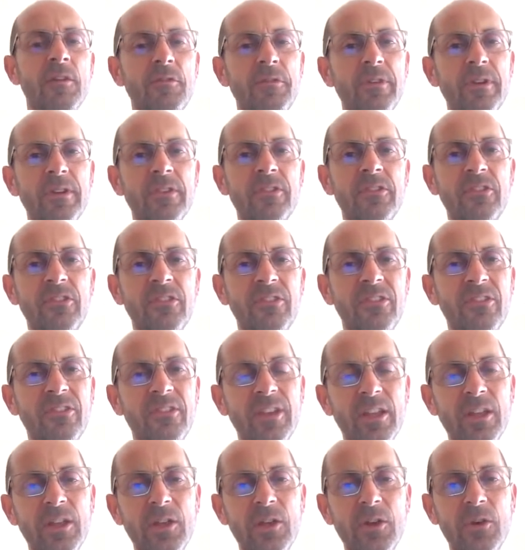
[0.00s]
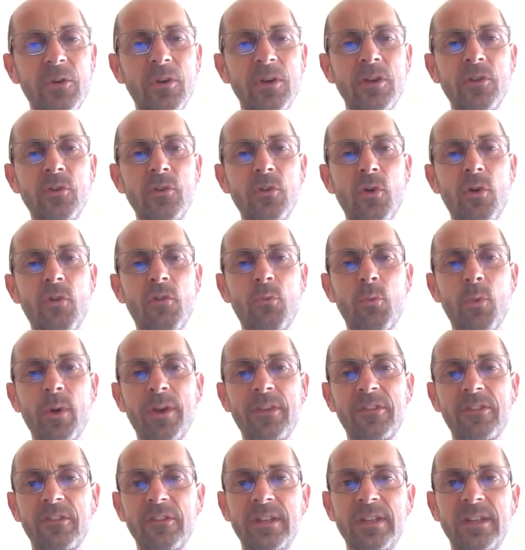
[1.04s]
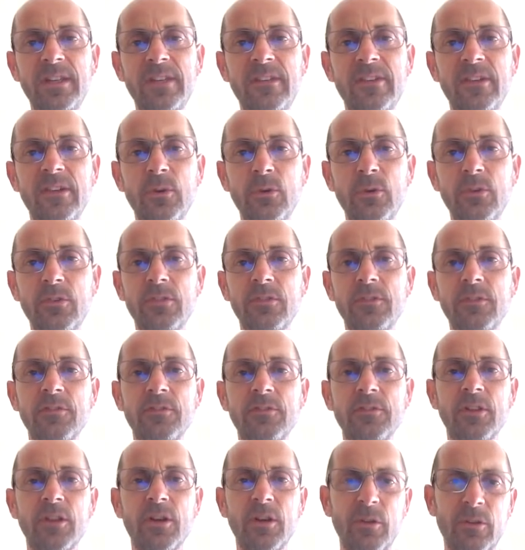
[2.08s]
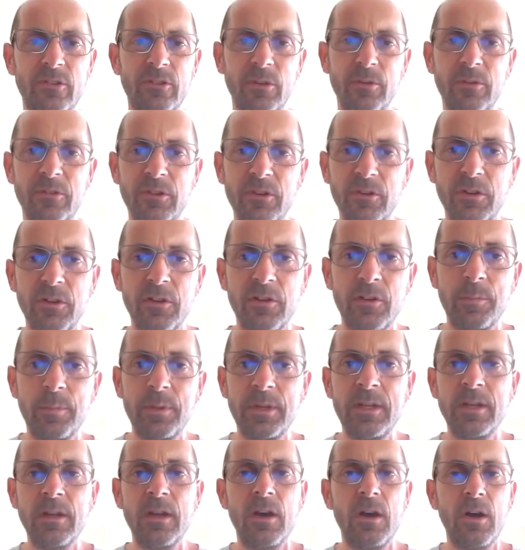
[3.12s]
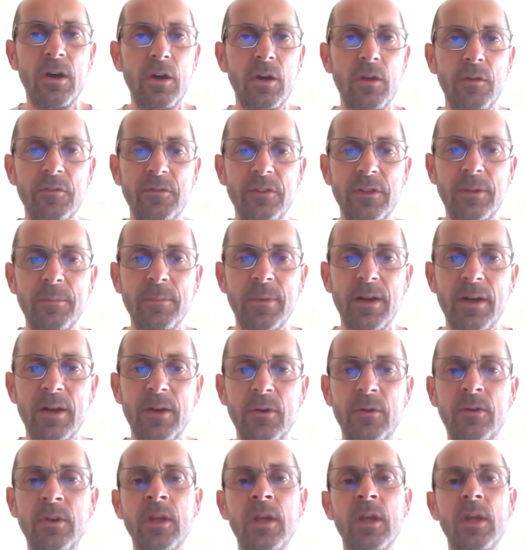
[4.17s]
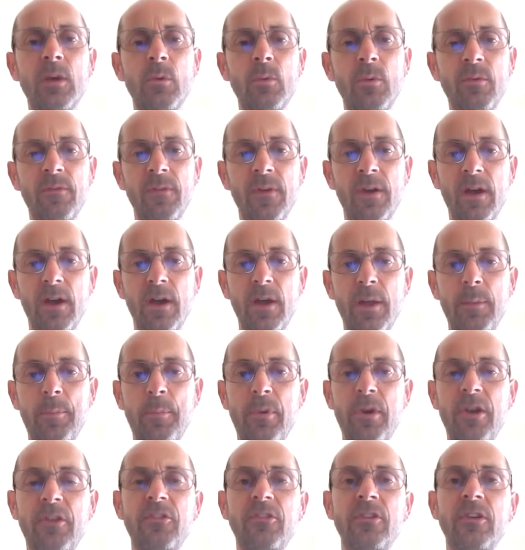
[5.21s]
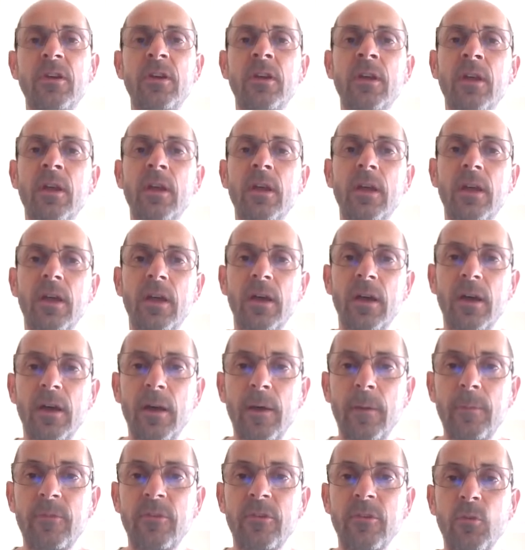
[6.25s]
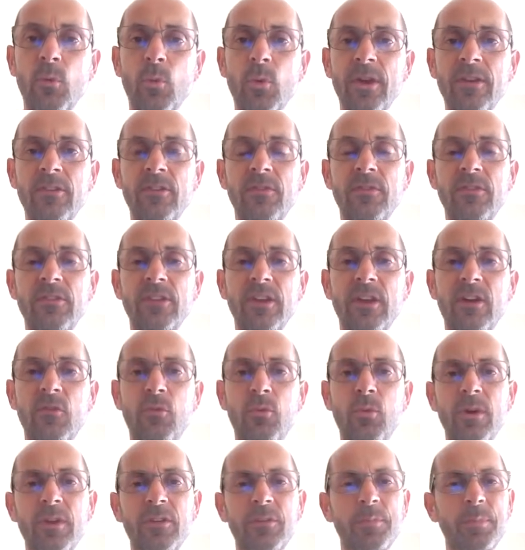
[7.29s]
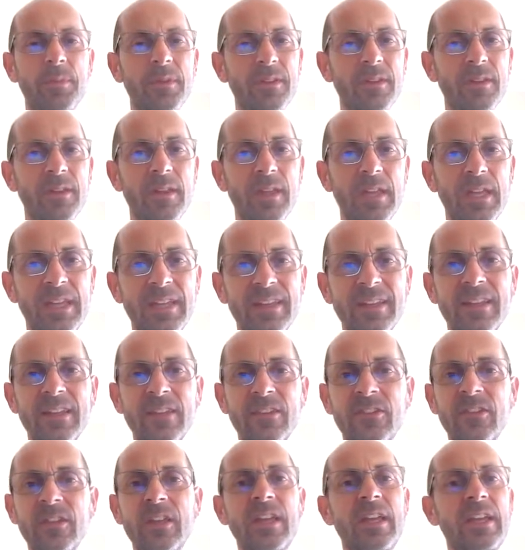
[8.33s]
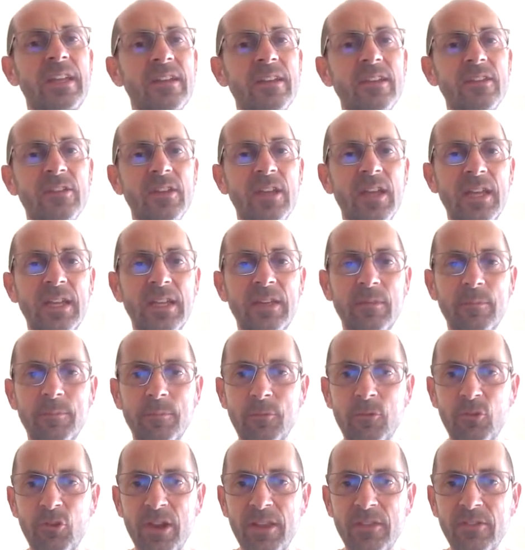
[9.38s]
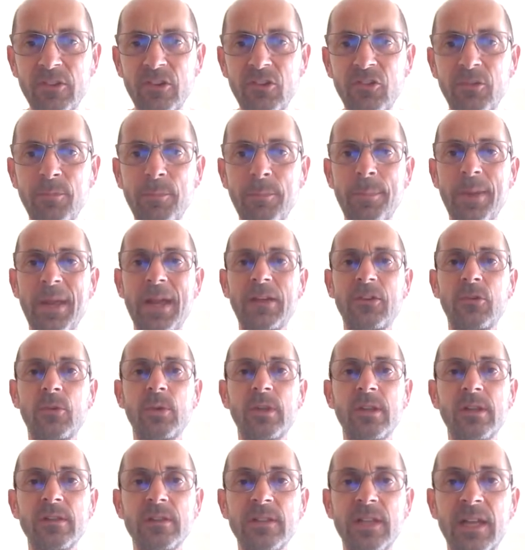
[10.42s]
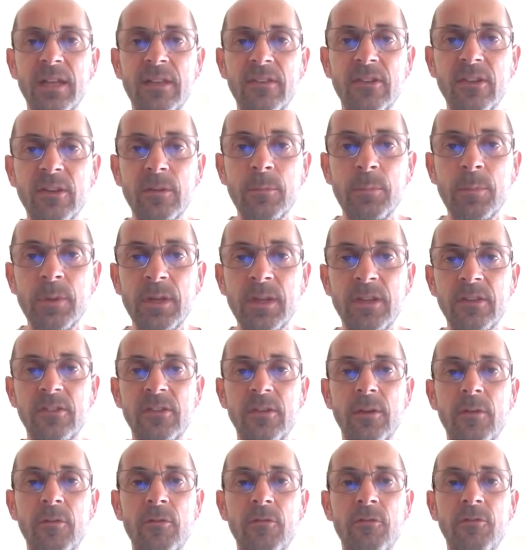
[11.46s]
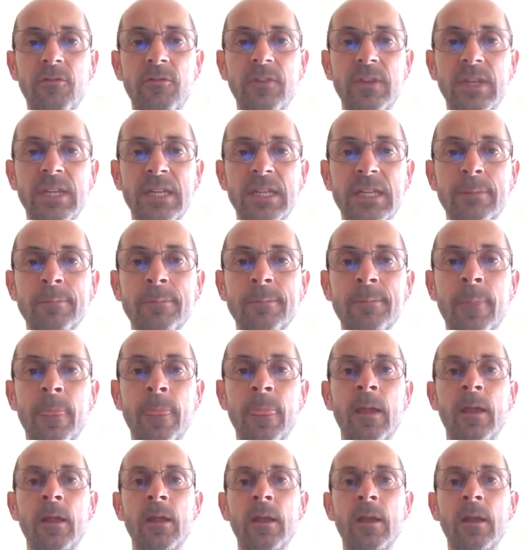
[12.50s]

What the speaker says: There is still a northwesterly tilt to the flow, so it's not going to be overly mild with high pressure to the west of the southwest, but it is a transition back to an Atlantic-based theme.